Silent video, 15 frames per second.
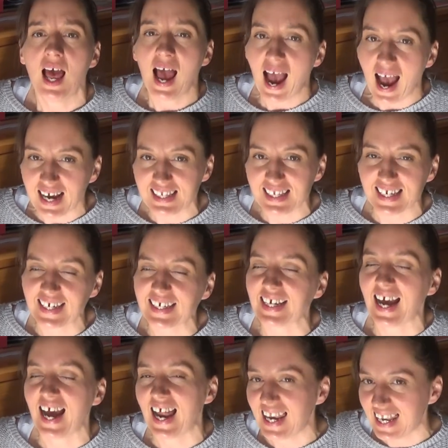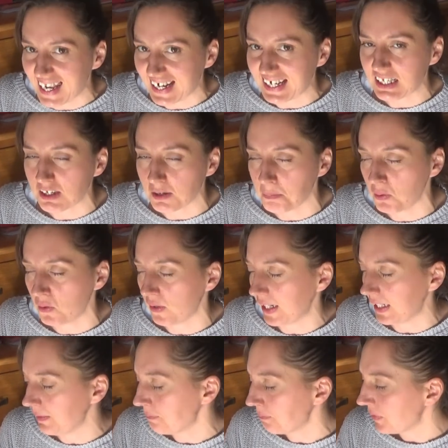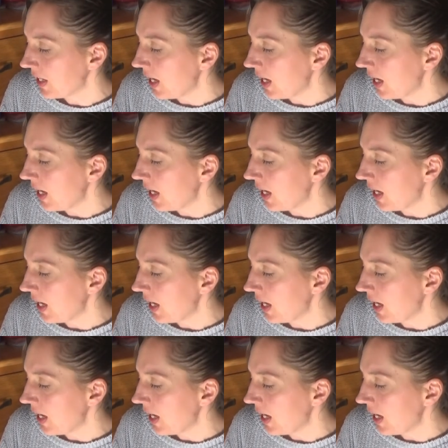attic at a later point.